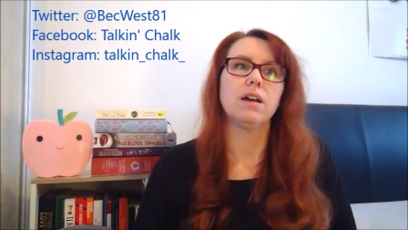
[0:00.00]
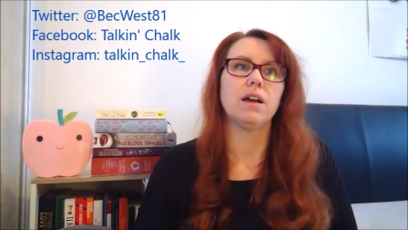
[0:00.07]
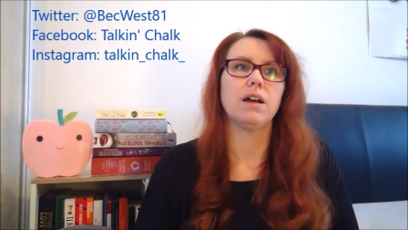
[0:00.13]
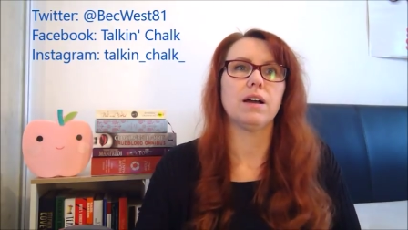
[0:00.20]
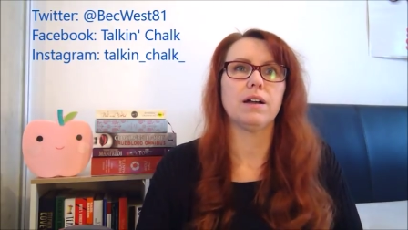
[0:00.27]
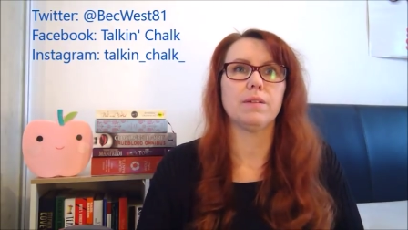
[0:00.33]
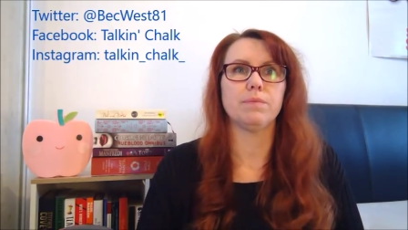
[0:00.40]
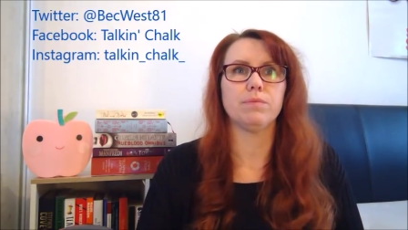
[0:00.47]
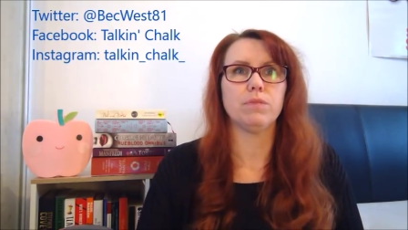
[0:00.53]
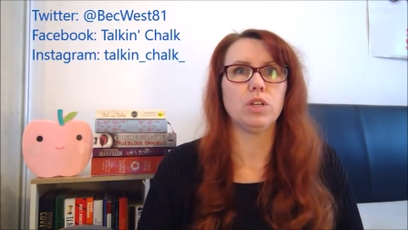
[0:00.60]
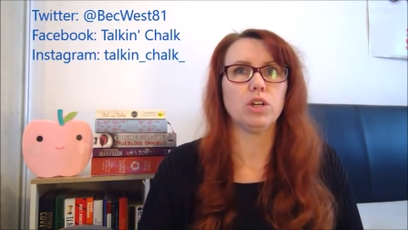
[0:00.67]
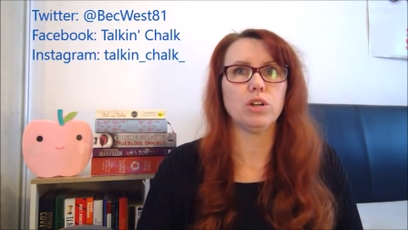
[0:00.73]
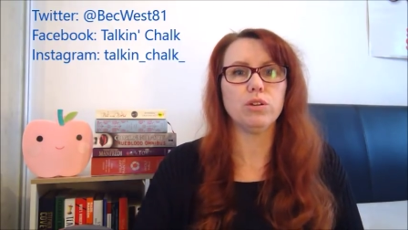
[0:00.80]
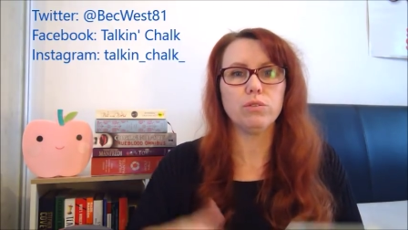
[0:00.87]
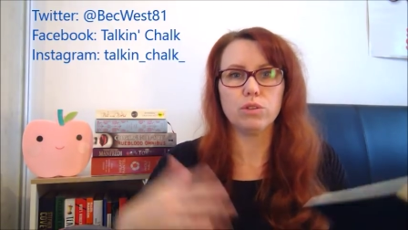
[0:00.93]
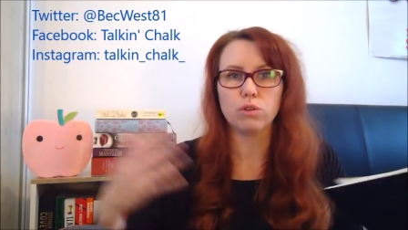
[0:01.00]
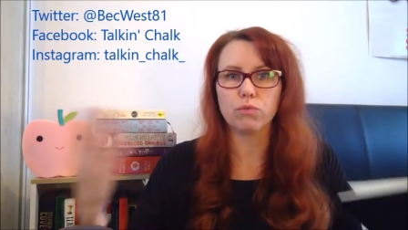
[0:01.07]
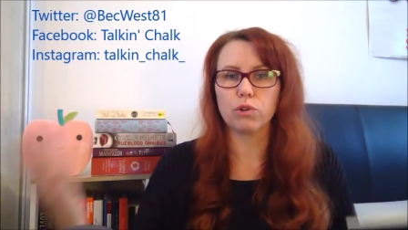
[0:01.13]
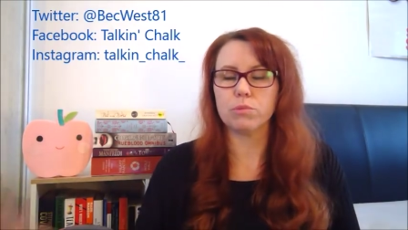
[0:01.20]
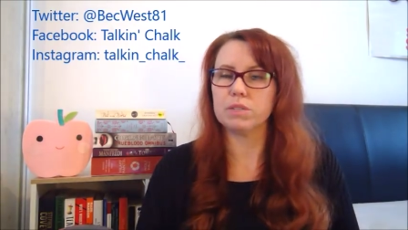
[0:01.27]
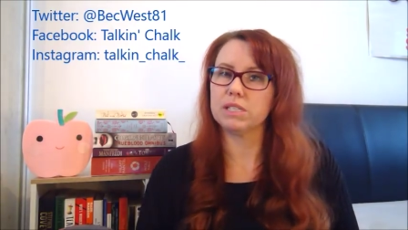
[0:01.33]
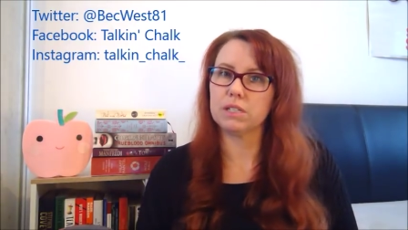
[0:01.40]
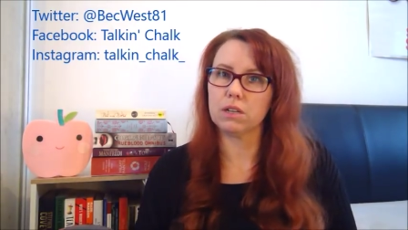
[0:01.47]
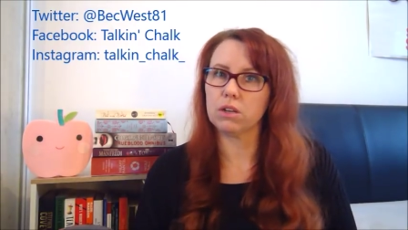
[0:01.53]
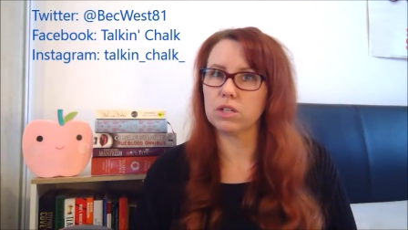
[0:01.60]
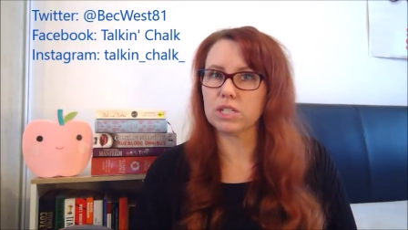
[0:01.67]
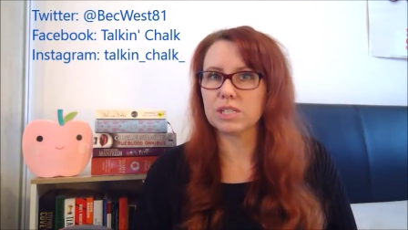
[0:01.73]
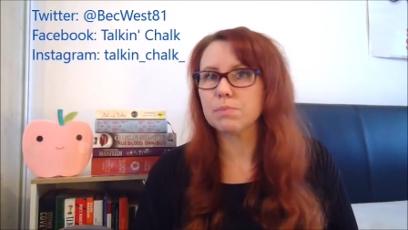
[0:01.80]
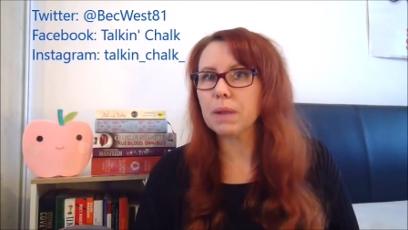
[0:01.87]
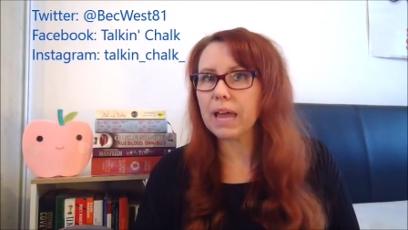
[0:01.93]
You know, your room is still on
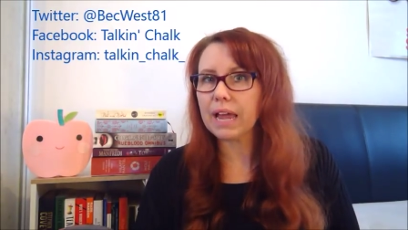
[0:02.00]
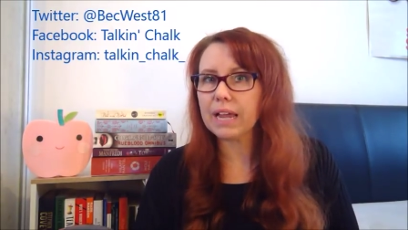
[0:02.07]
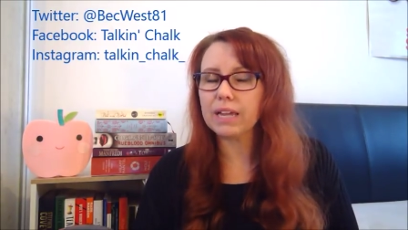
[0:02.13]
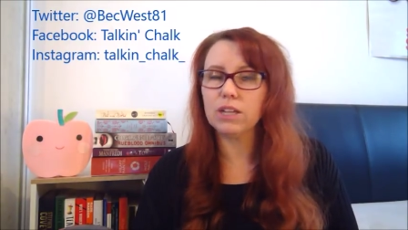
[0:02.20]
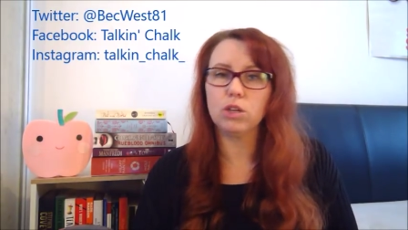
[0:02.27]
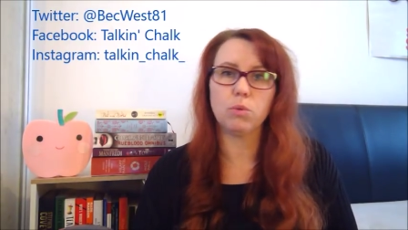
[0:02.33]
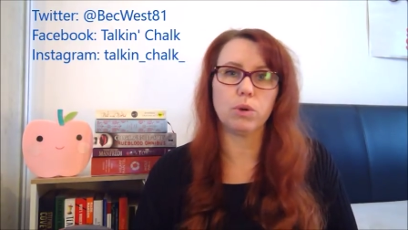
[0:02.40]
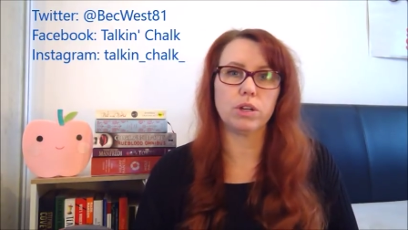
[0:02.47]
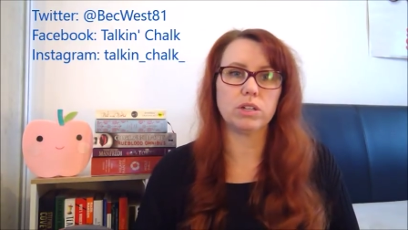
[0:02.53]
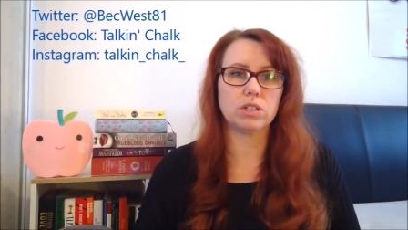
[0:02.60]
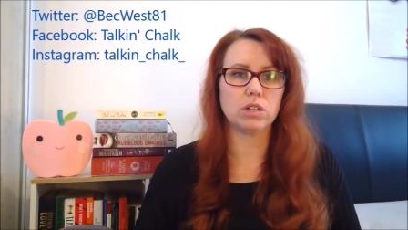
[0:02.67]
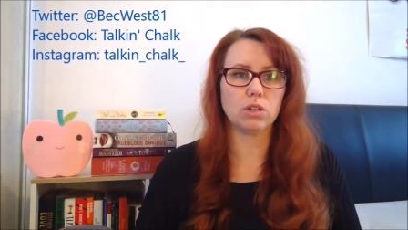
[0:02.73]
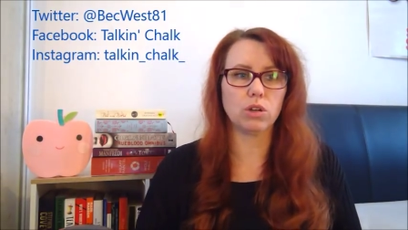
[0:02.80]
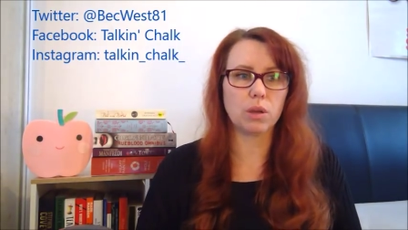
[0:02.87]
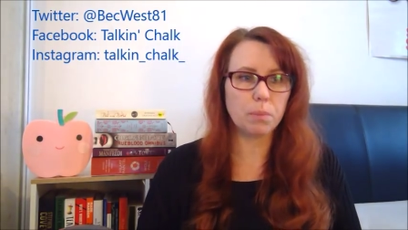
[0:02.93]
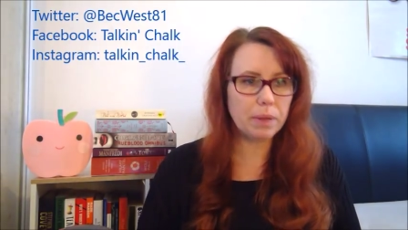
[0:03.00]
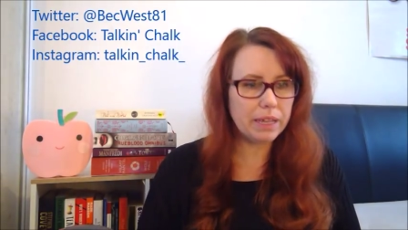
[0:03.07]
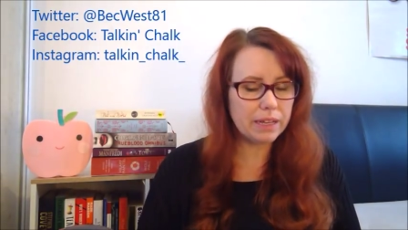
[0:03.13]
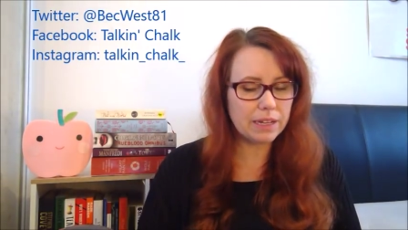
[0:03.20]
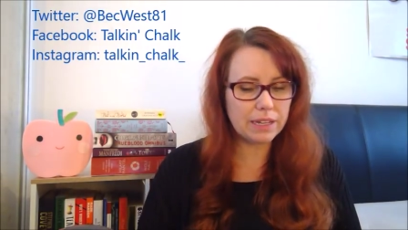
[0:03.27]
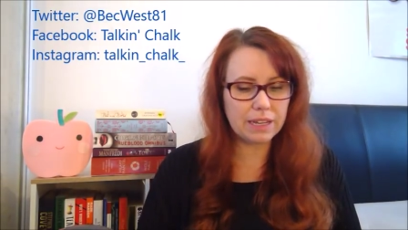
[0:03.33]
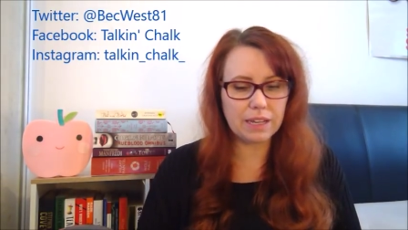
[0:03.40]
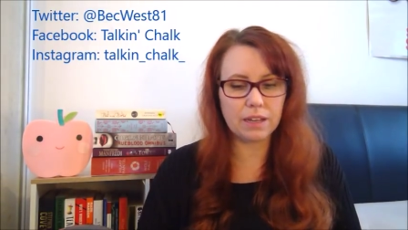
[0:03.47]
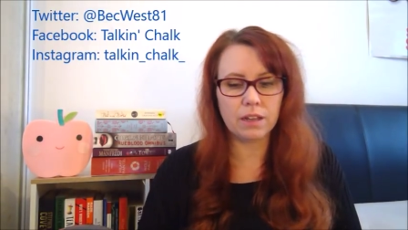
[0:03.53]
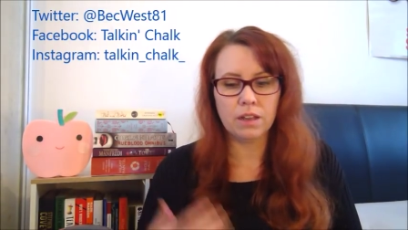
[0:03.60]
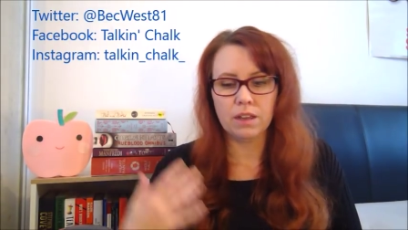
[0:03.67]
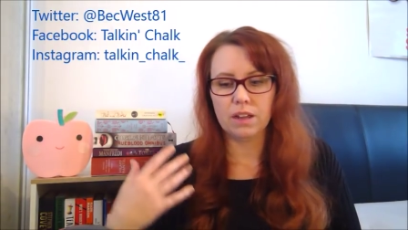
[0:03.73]
display. You want it to look appealing,